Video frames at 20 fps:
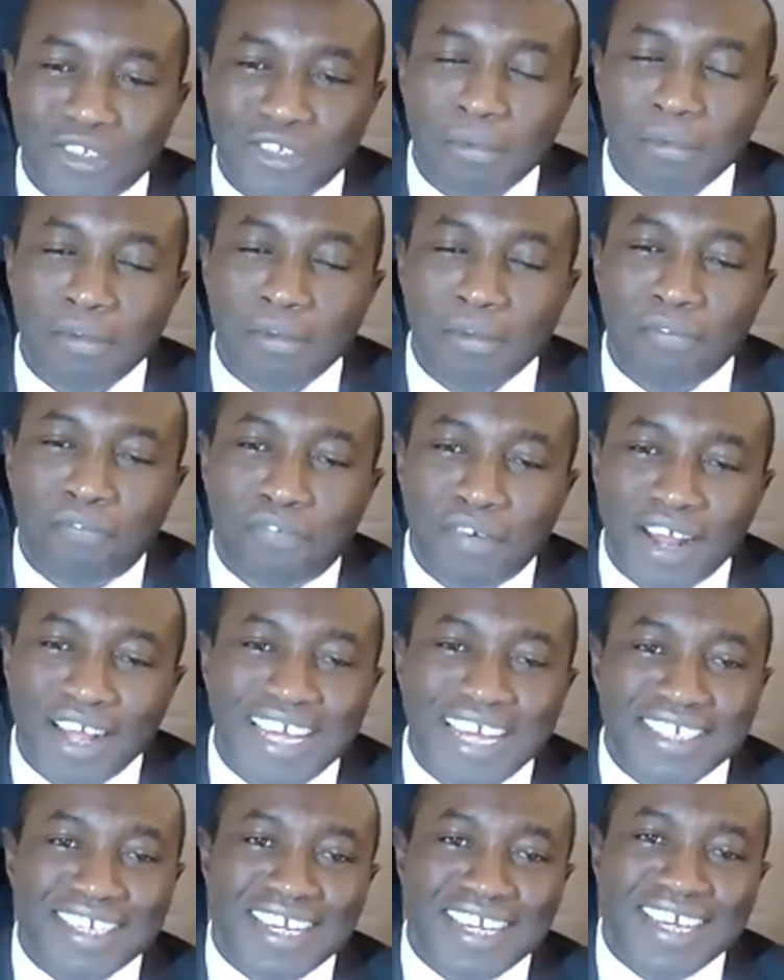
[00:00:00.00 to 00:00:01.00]
frank,
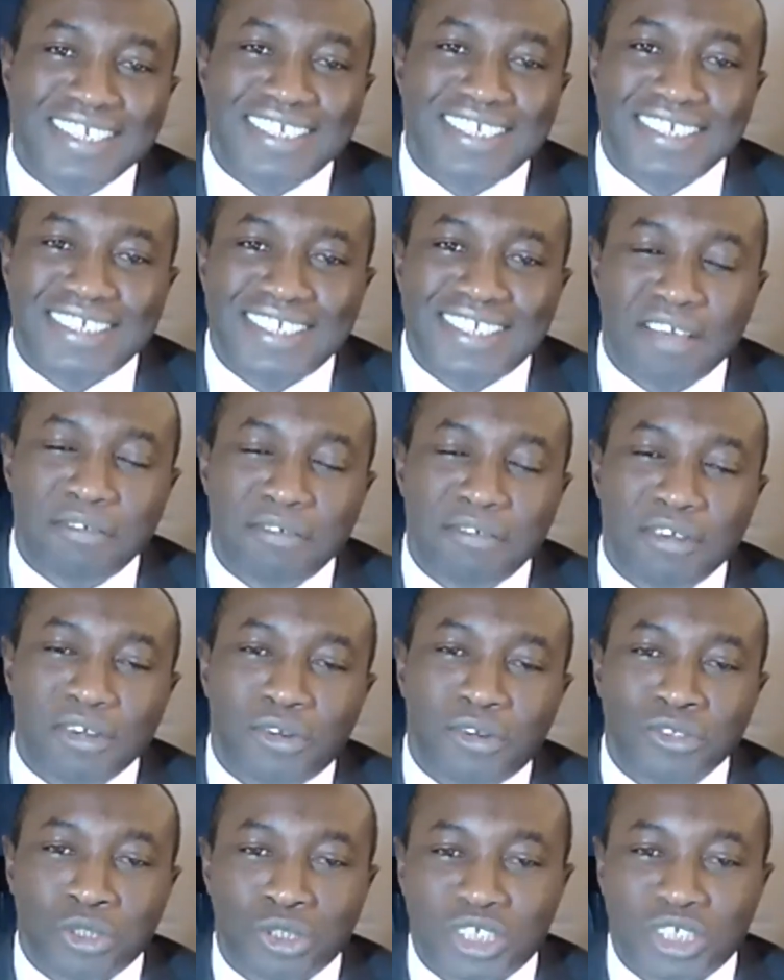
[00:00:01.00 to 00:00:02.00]
1997
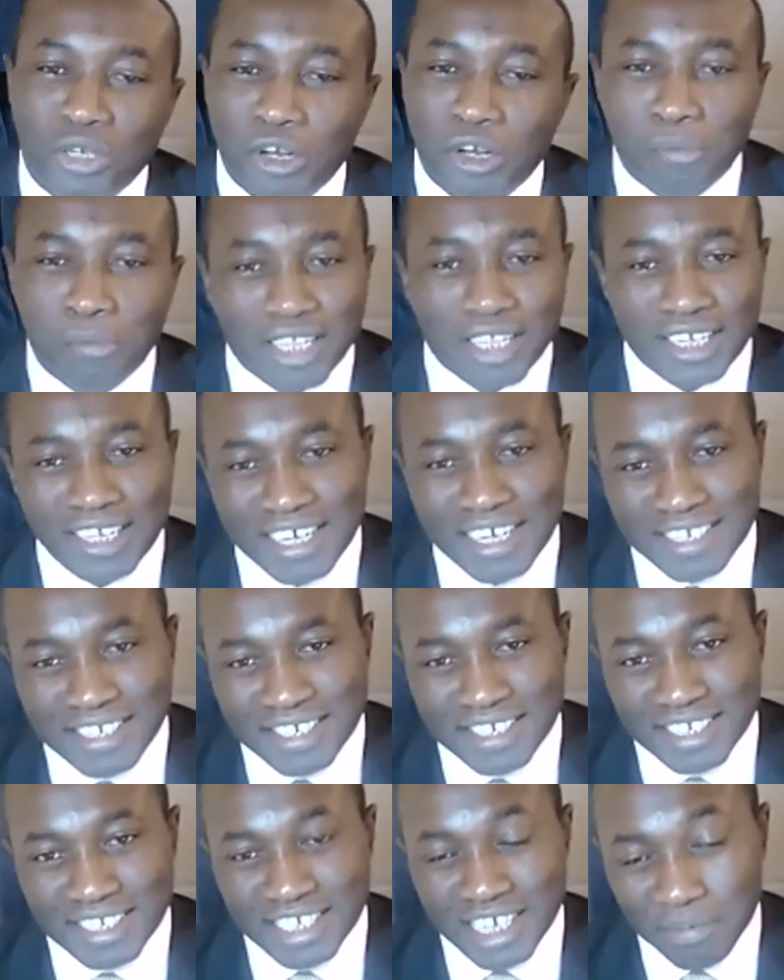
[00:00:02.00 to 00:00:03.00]
Constitution is a lot better than
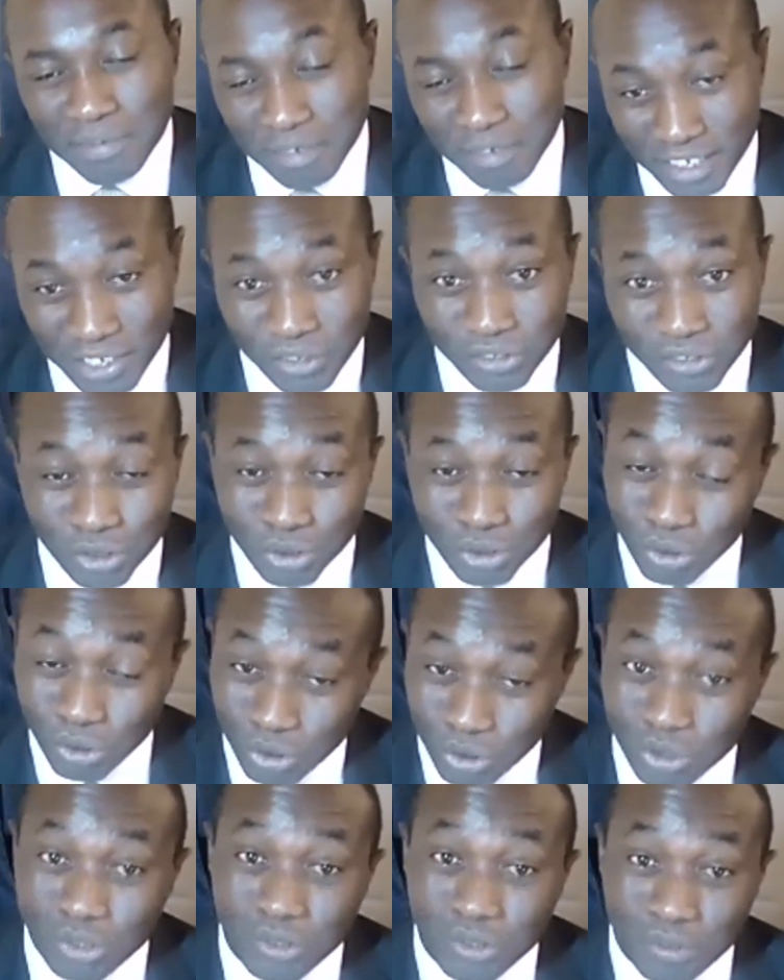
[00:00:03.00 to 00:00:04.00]
1970
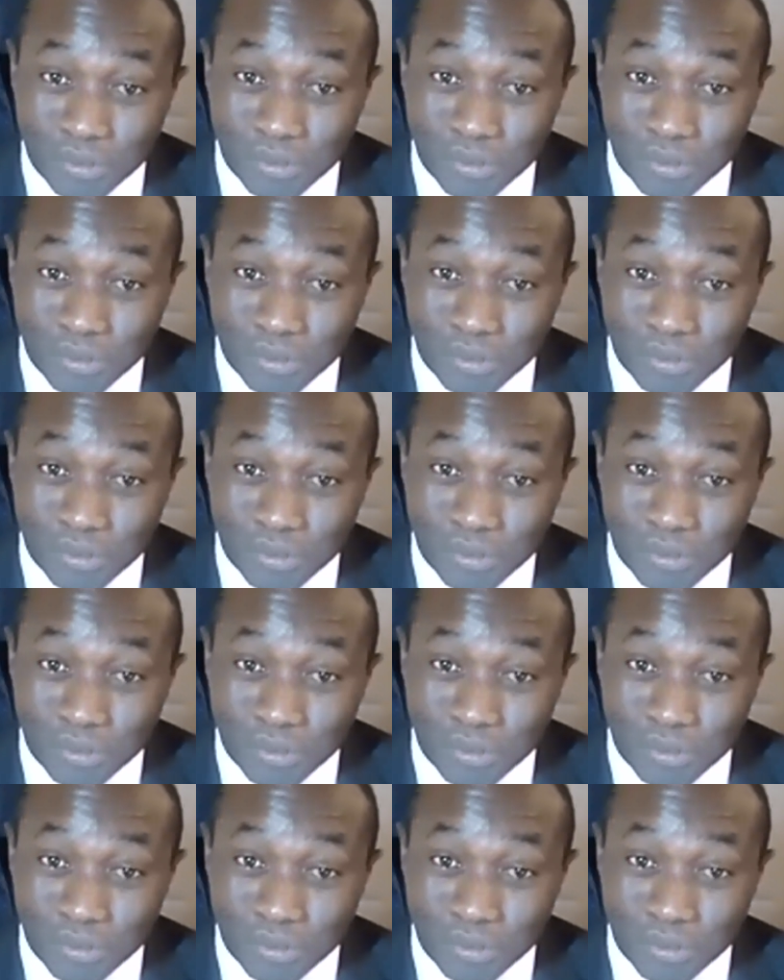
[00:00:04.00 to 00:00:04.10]
Constitution.